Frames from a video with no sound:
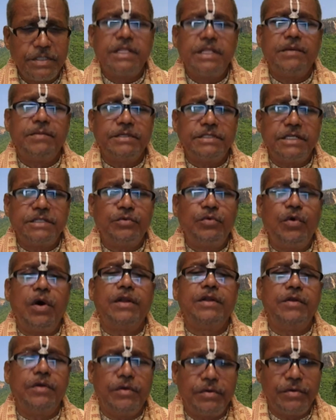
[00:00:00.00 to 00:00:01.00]
Sridama says, who
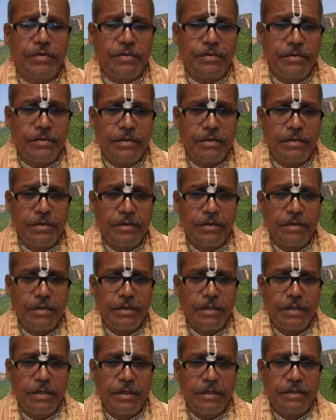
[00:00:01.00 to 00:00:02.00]
are you?
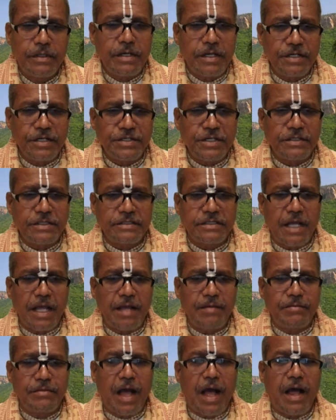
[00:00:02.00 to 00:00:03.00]
Then Krishna says,
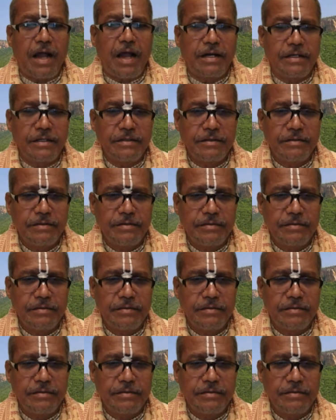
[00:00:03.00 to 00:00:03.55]
I am God.